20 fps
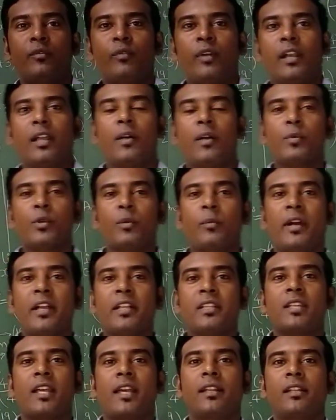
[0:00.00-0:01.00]
welcome to my
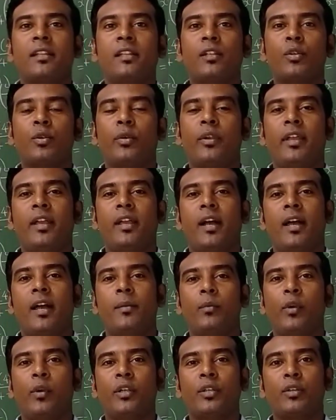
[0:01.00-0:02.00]
channel. Today I am
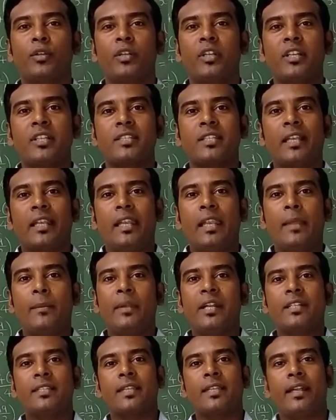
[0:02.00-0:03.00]
going to teach
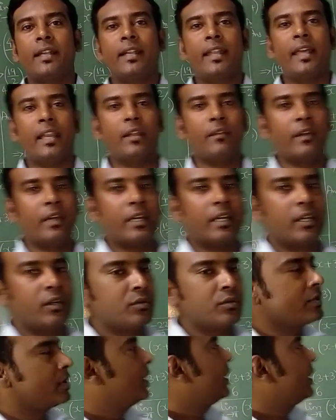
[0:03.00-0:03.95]
limits and derivatives,